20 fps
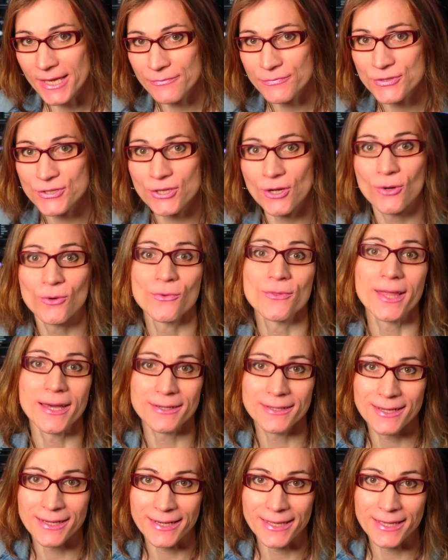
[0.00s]
If so,
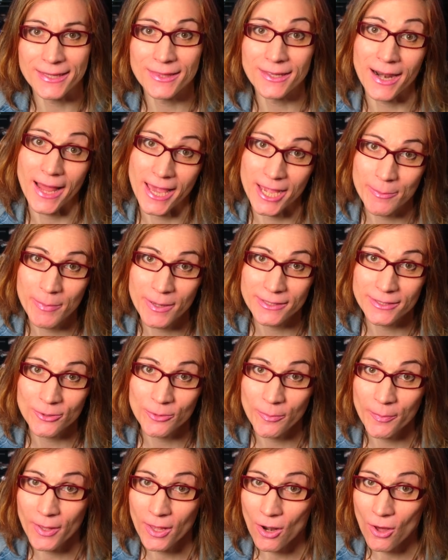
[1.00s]
then click the like
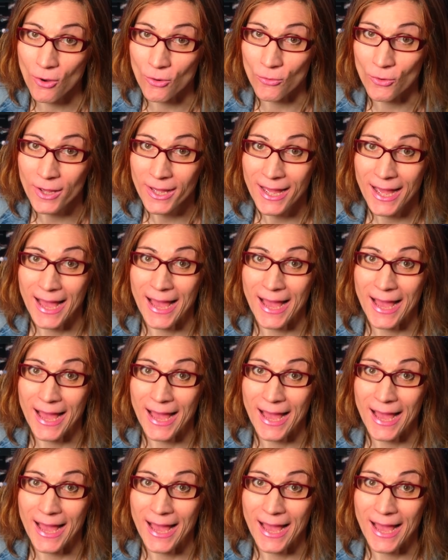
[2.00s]
button below